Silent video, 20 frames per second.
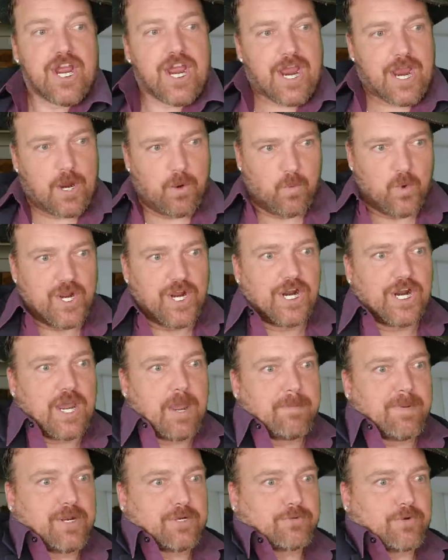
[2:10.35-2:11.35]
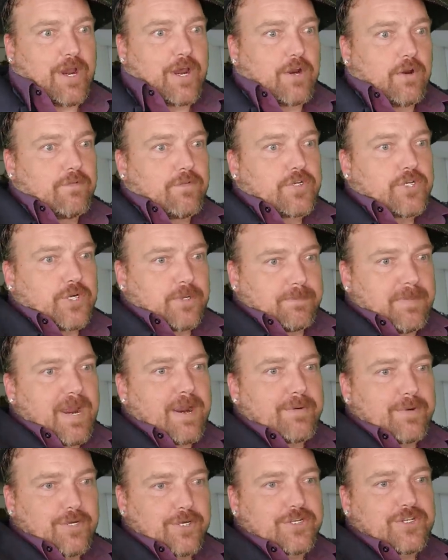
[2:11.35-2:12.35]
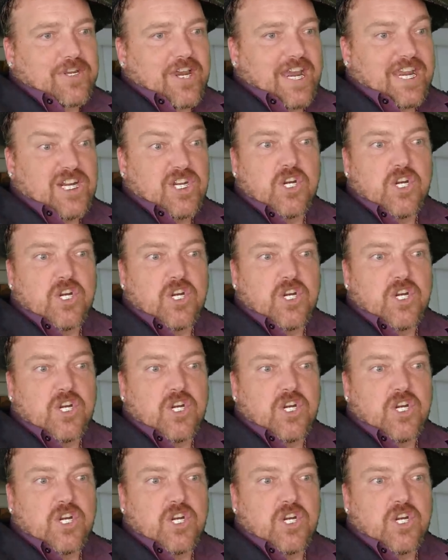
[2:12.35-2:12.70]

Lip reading: and wheel that bitch right over to the burial site.